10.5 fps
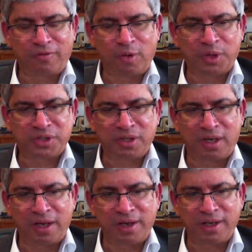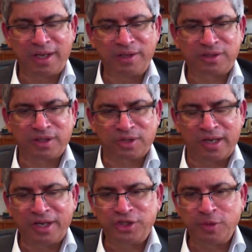focus on is, as
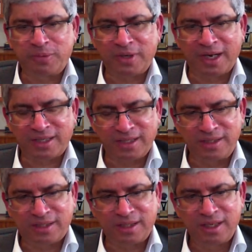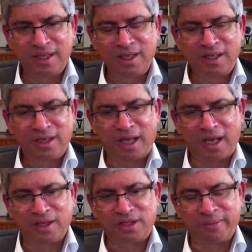long as you practice
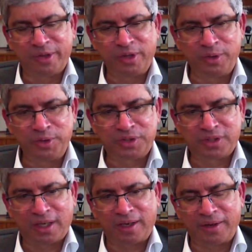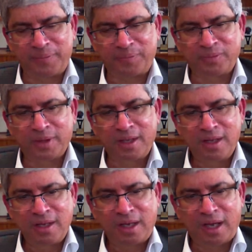some of those
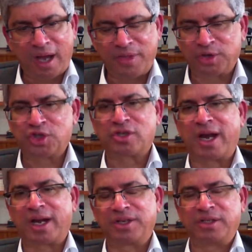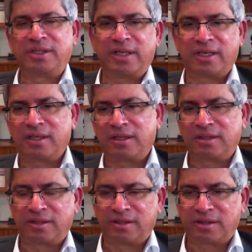other strategies that
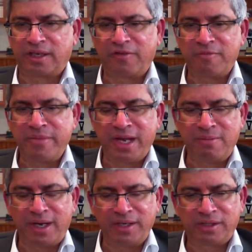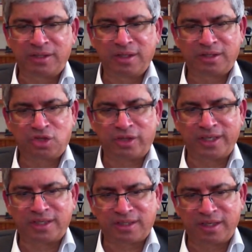sort of minimize
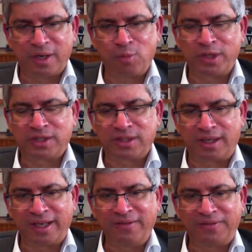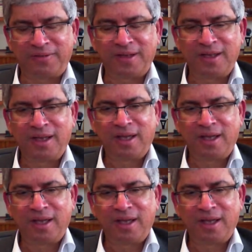stress in one's life,